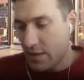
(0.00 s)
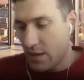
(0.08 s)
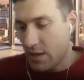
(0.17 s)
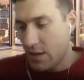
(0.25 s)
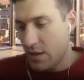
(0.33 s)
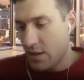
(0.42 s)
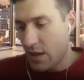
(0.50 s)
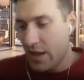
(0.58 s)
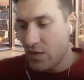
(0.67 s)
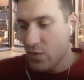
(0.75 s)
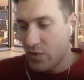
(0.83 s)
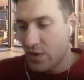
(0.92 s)
I
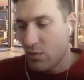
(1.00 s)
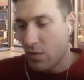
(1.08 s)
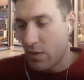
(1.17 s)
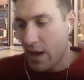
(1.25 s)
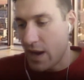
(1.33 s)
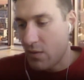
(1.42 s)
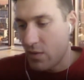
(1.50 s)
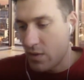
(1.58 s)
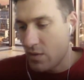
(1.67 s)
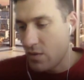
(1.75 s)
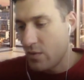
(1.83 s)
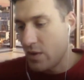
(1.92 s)
guess we'll see where we're at when
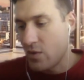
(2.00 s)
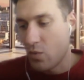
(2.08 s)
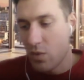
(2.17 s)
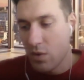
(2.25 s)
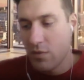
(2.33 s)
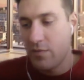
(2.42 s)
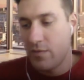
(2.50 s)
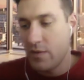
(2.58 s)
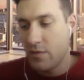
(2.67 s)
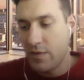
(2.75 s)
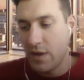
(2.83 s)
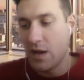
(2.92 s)
the Wolf,
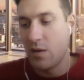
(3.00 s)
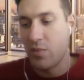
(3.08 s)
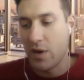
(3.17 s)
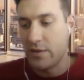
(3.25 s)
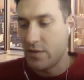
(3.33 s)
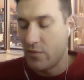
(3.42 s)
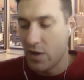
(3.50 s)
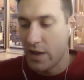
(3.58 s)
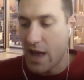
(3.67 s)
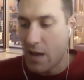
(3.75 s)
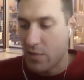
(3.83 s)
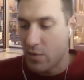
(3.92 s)
Finau, Bryson. Really
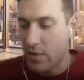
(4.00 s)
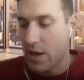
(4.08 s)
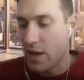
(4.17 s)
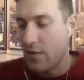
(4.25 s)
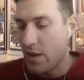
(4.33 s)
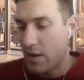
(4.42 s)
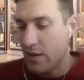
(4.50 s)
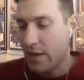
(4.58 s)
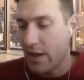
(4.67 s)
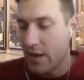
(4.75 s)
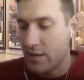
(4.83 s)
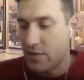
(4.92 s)
happy with that, and then it
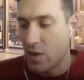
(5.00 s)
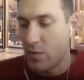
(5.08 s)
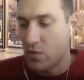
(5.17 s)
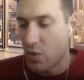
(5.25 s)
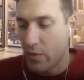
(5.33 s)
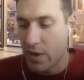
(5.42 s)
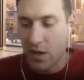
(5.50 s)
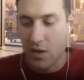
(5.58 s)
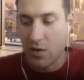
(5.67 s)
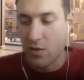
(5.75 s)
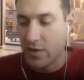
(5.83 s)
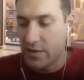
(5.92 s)
kind of determines what we're going to
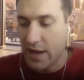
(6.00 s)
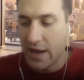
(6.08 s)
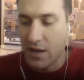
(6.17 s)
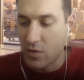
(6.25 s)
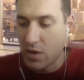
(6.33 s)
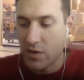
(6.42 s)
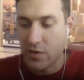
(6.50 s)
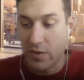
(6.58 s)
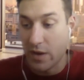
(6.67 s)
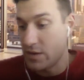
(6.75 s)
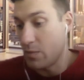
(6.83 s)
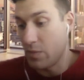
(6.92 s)
go in this 80 to 100
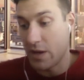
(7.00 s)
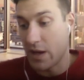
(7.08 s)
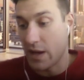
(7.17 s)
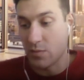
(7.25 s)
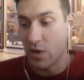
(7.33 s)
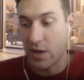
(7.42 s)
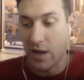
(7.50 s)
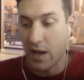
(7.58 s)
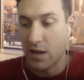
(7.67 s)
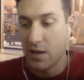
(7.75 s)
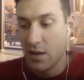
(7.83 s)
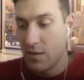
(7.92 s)
range. A couple of guys I'm looking at.